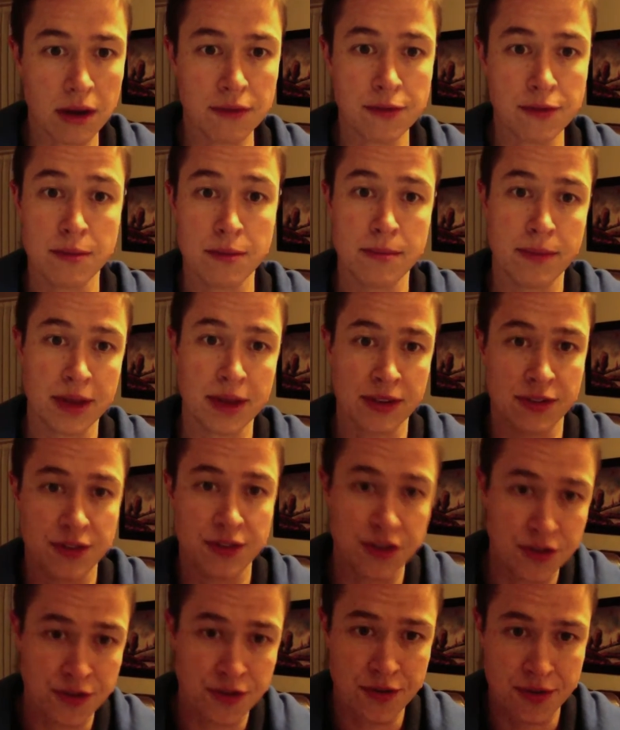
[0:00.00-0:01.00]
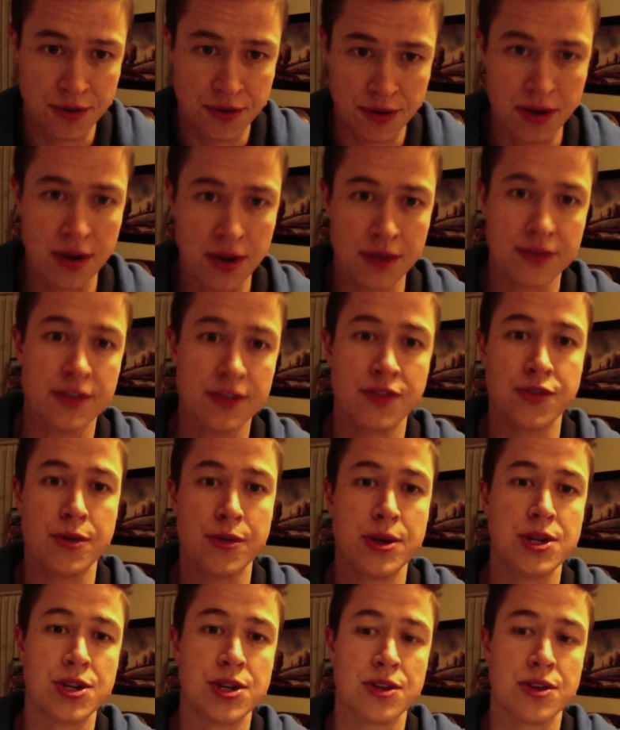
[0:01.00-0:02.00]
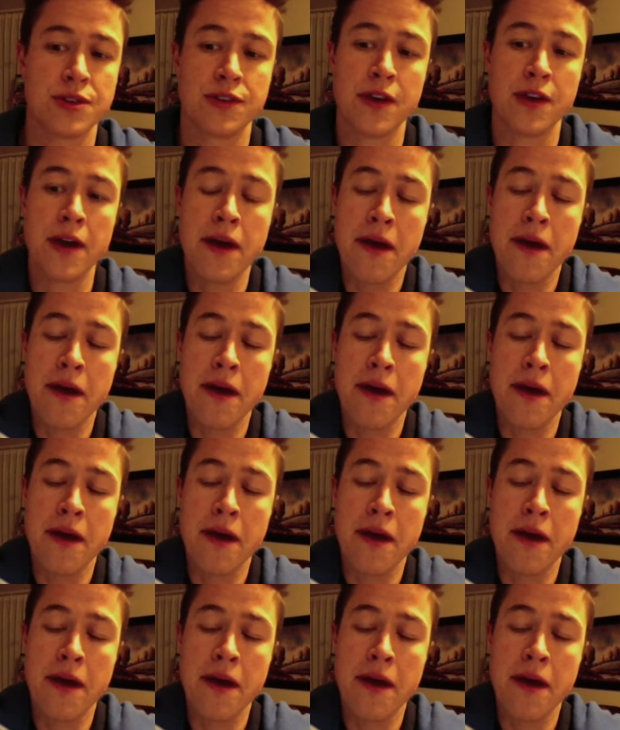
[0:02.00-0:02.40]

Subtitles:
for mixed gender situations.